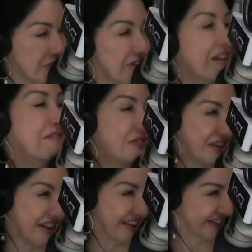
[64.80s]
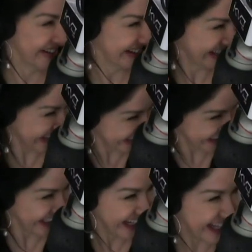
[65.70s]
The mouth will come for you.
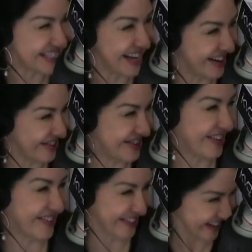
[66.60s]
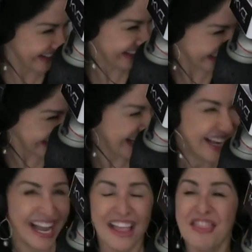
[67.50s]
It's not your turn.
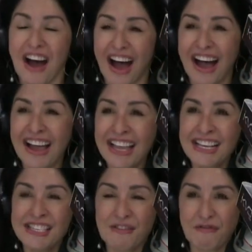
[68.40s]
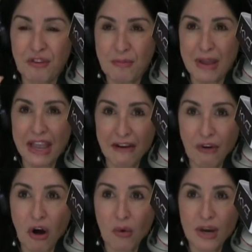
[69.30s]
The eyes, for me, have
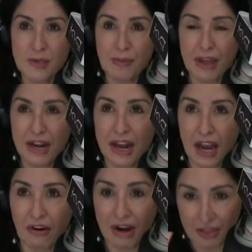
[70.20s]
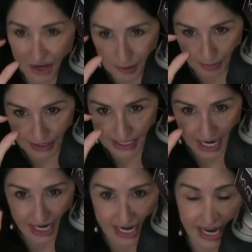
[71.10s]
always been an area that has been
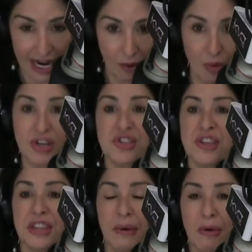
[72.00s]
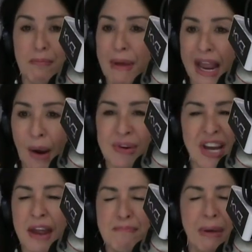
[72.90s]
tiny, and I wish that they were big. I wish
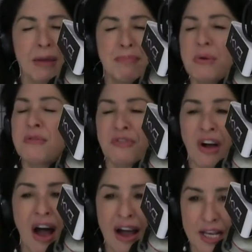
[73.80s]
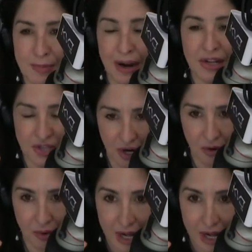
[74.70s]
I had big, beautiful eyes, but I don't.